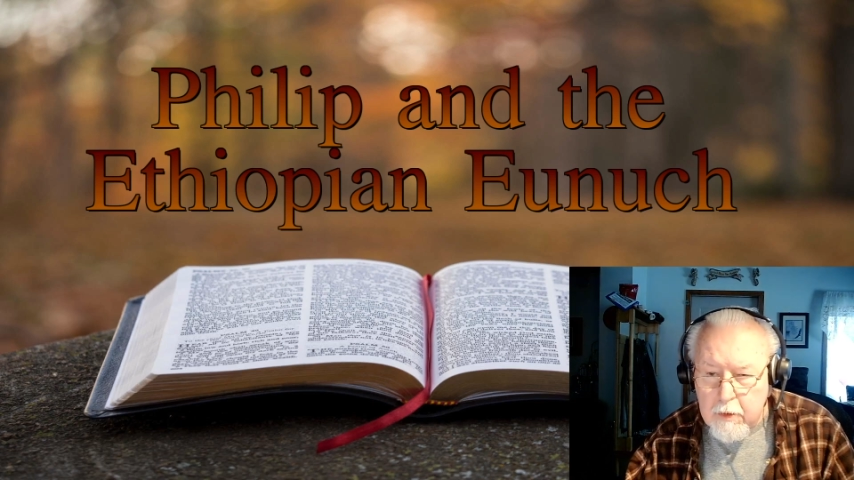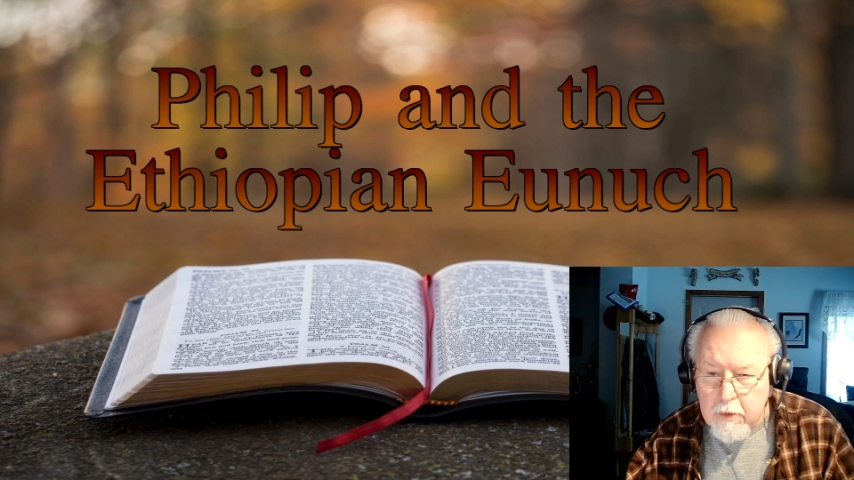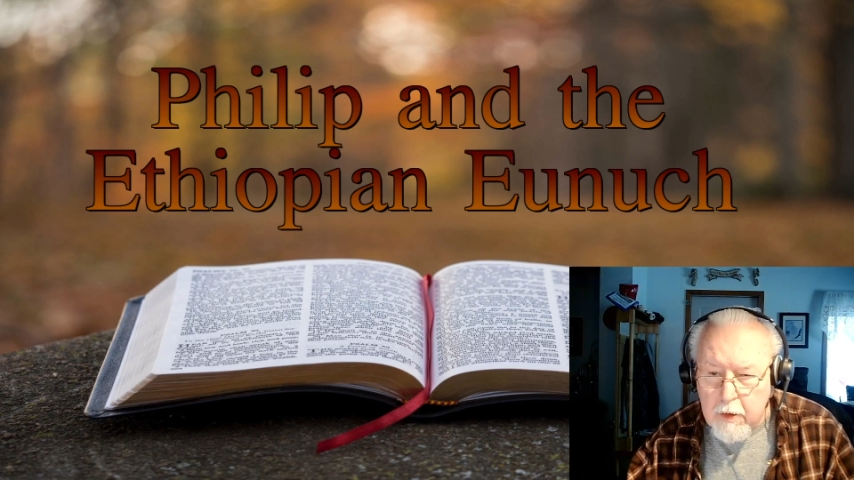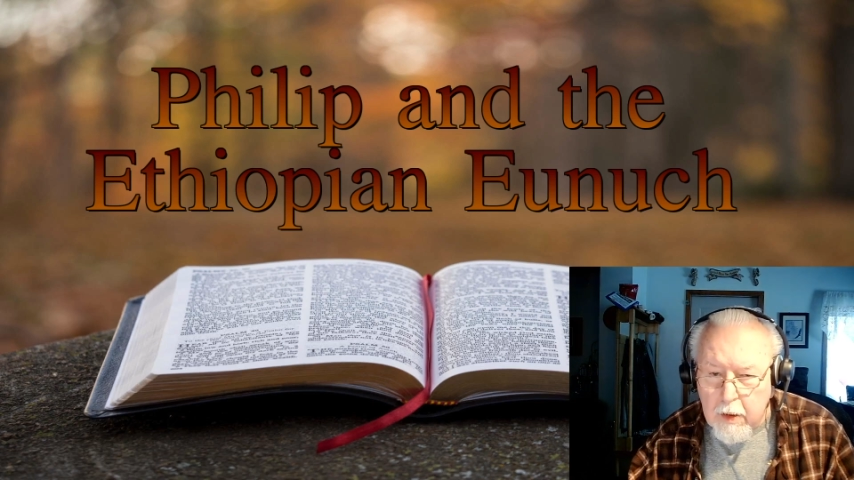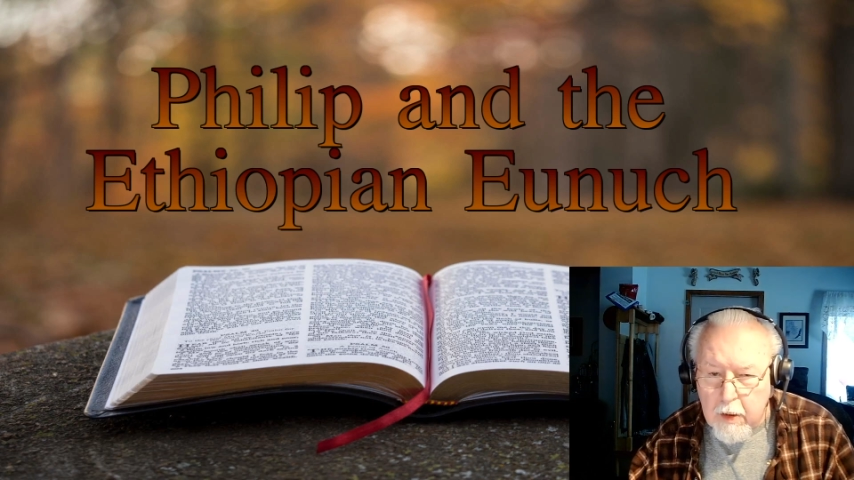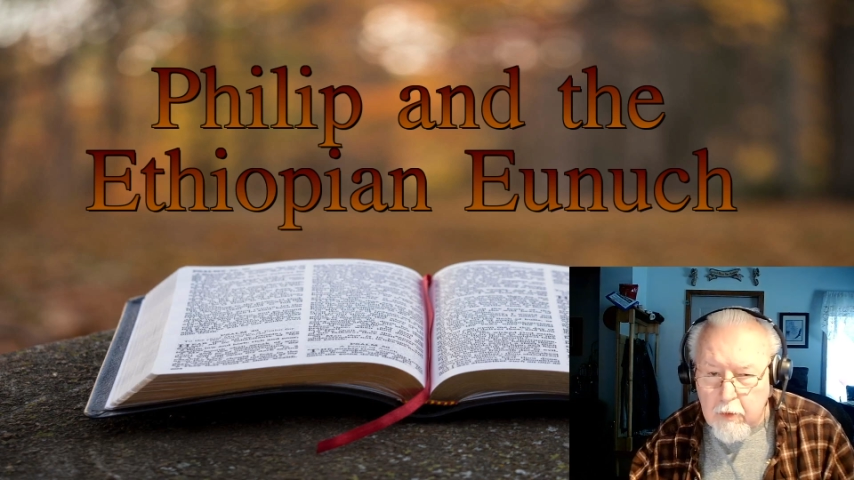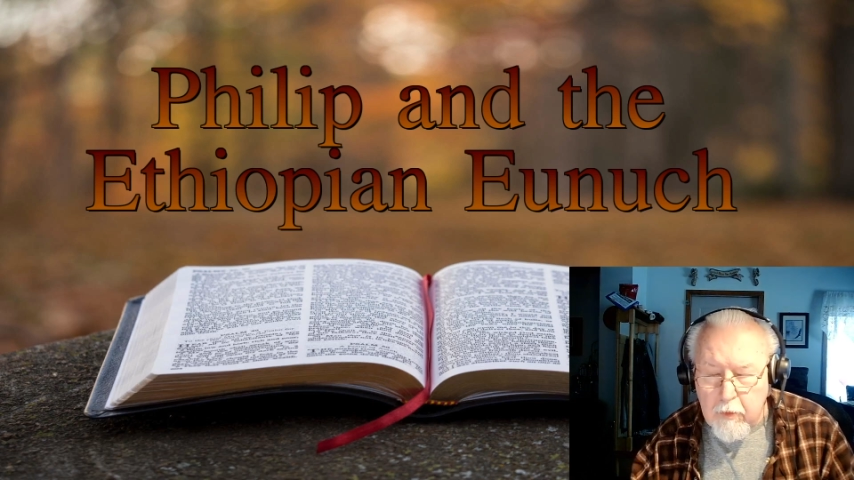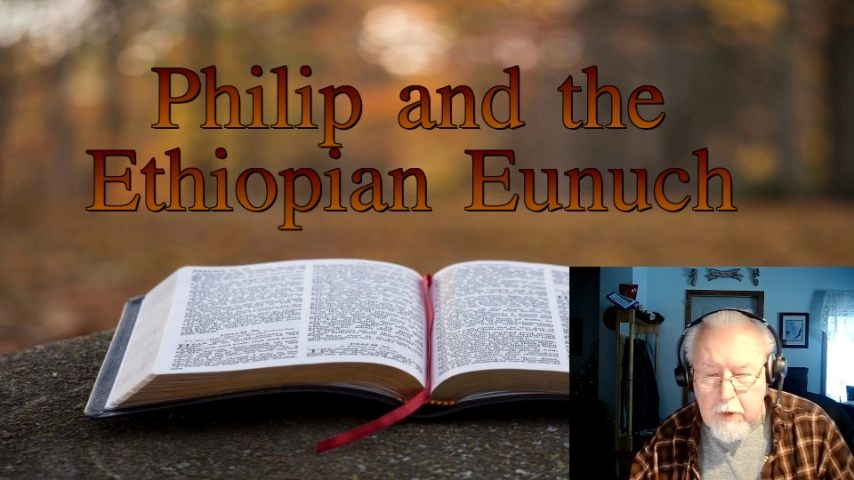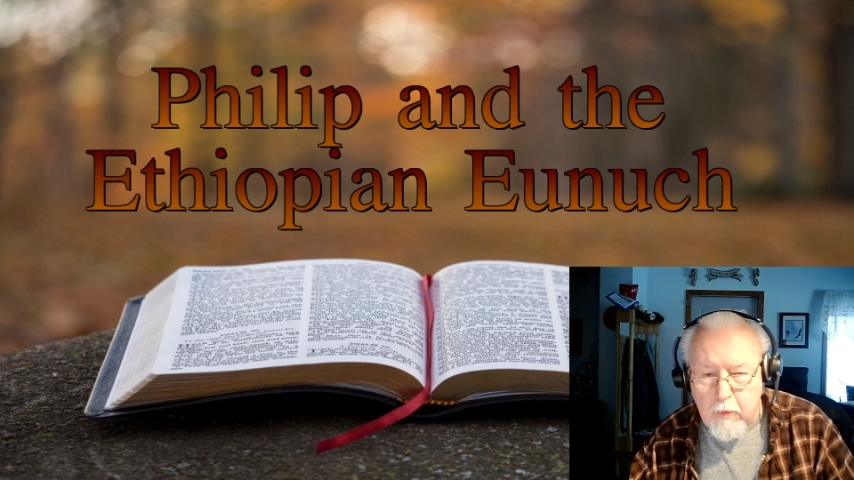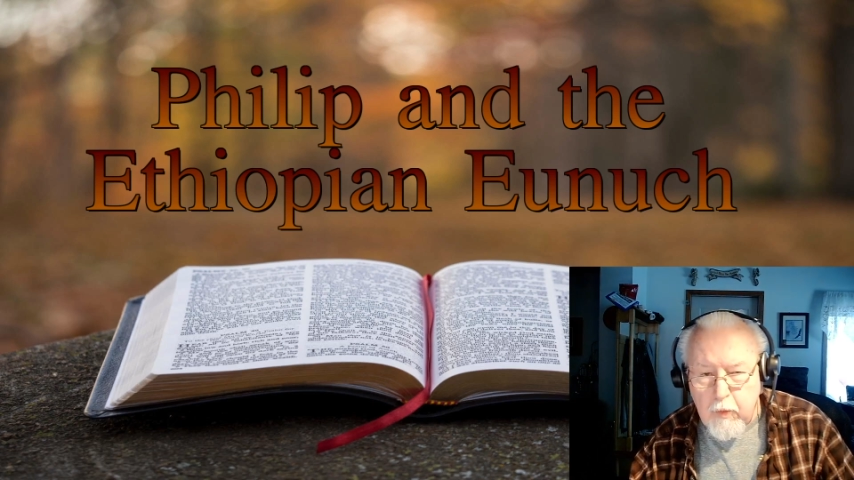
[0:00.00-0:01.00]
not only
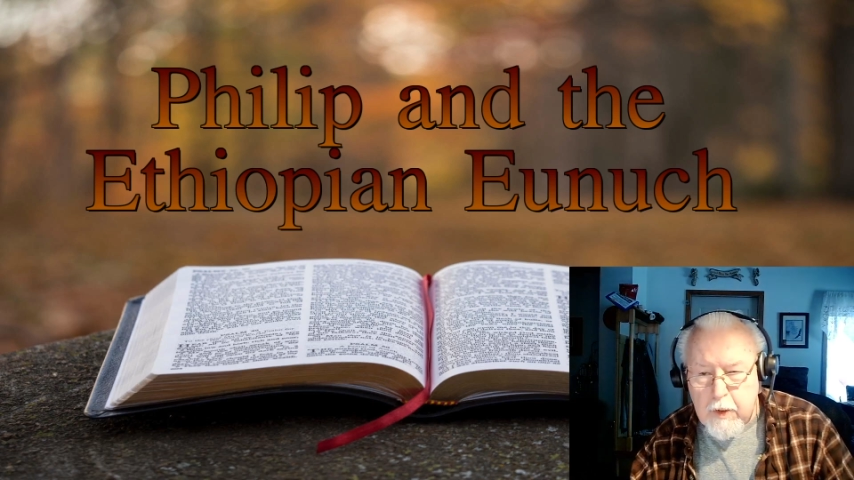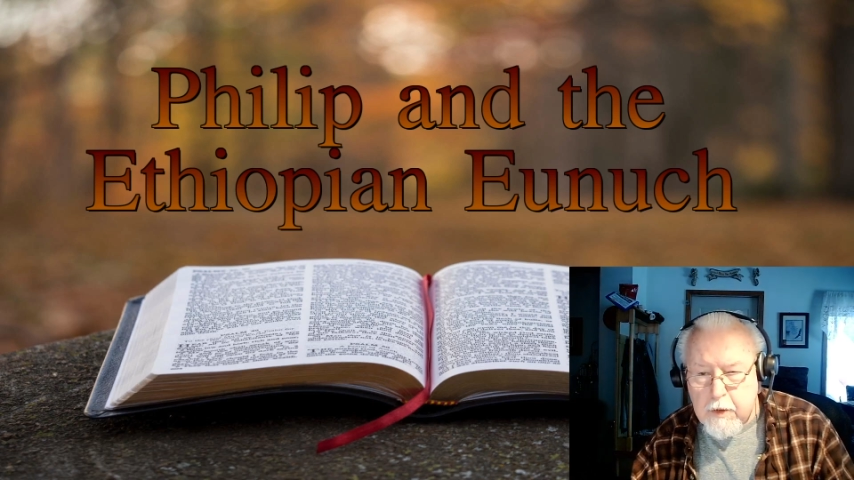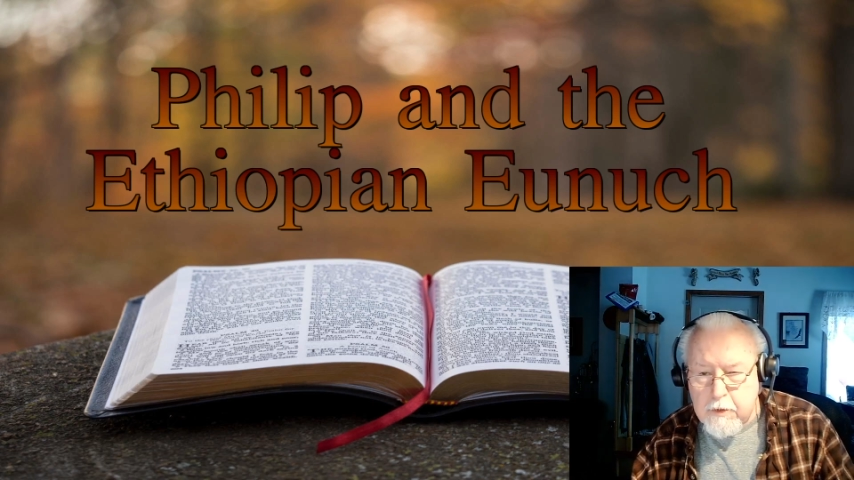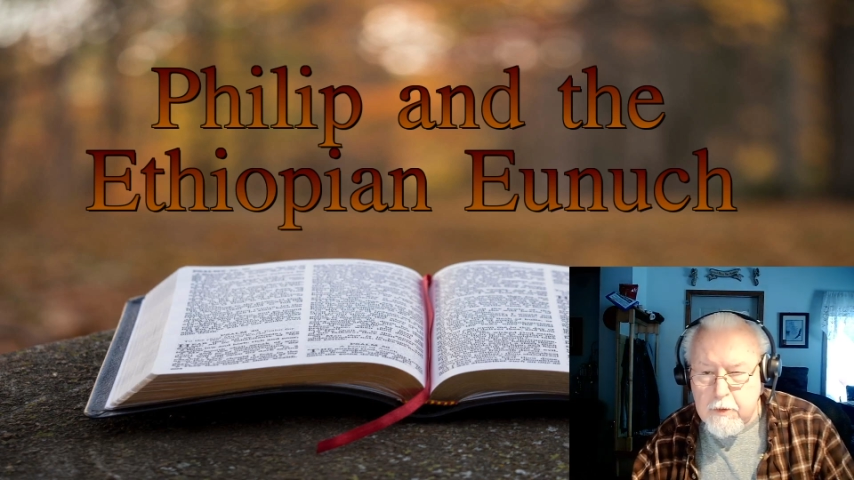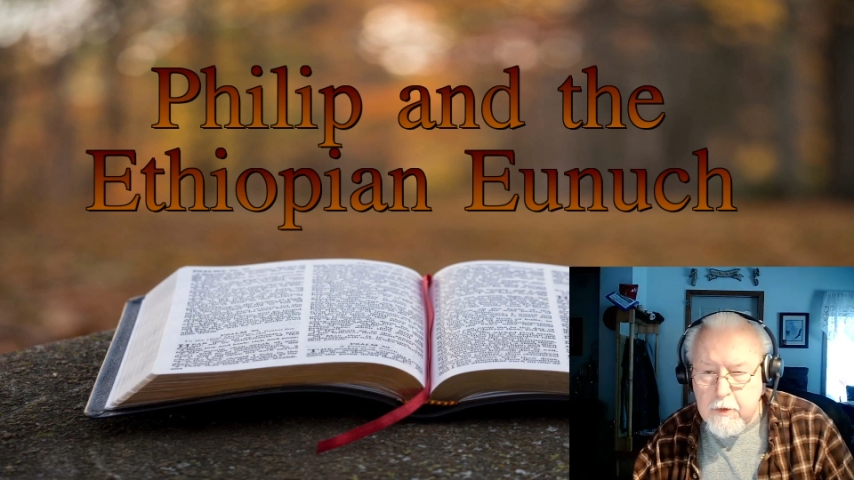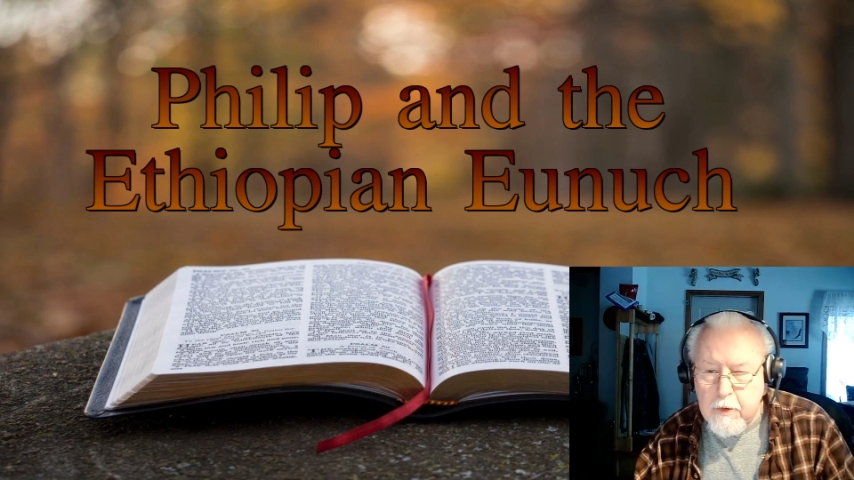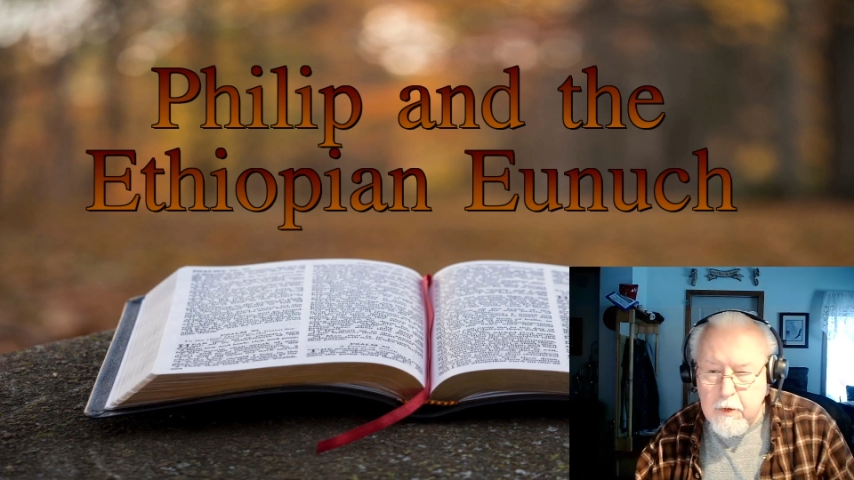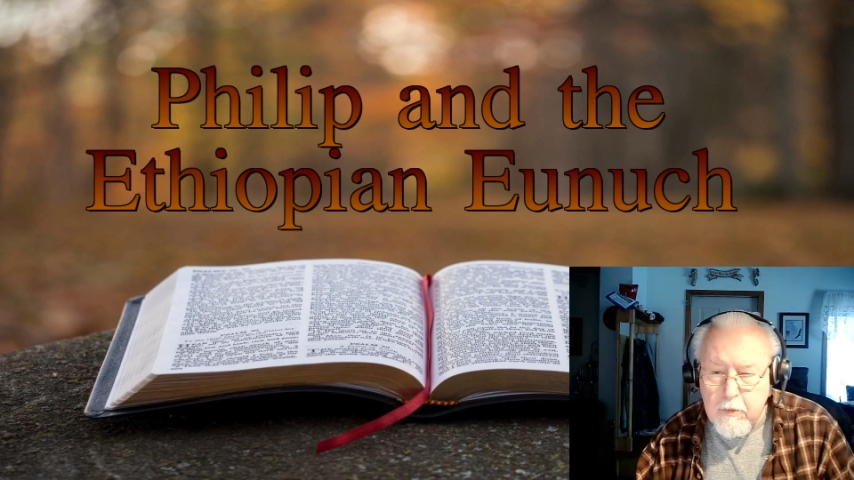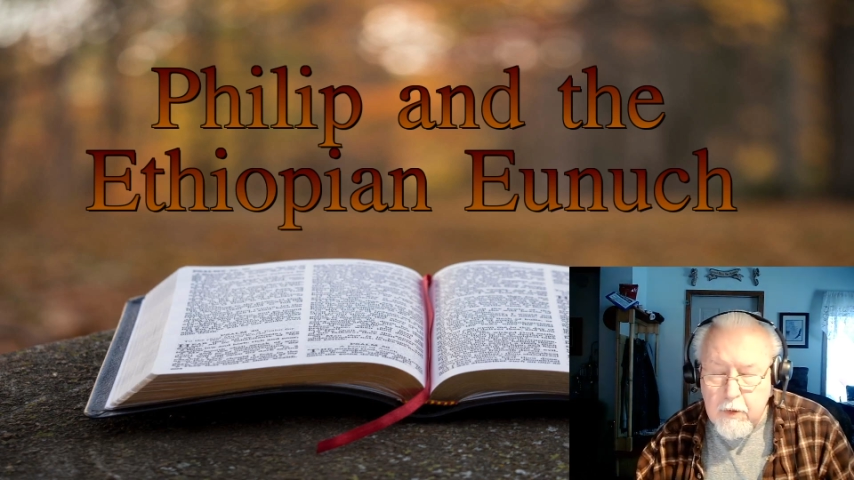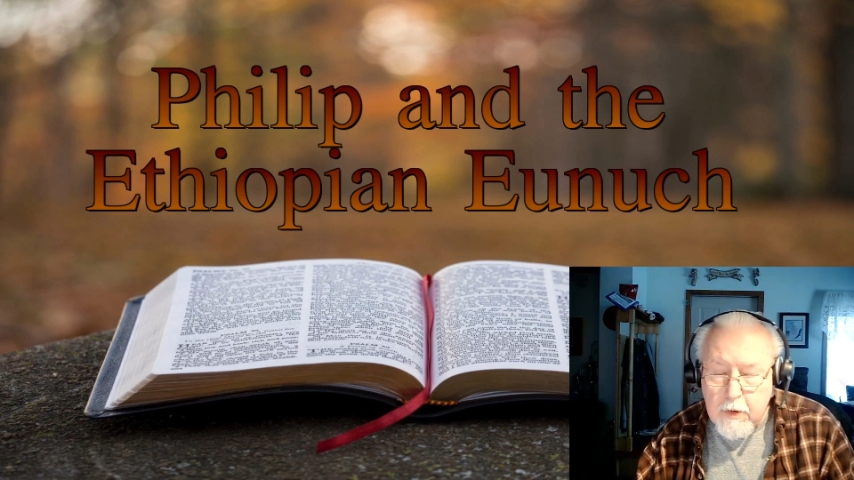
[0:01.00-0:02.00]
to witness to the
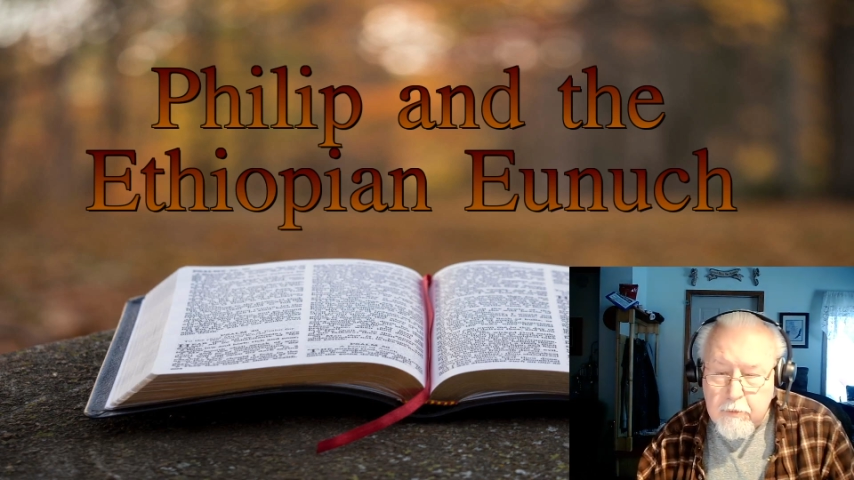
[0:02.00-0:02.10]
eunuch,